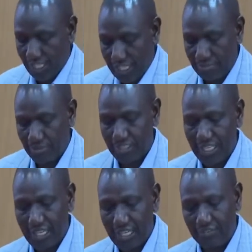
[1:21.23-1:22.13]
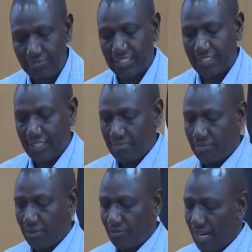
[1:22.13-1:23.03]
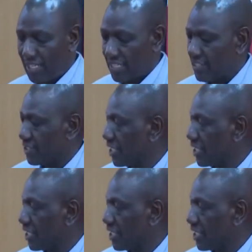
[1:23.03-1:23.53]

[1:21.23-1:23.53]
to enable the government provide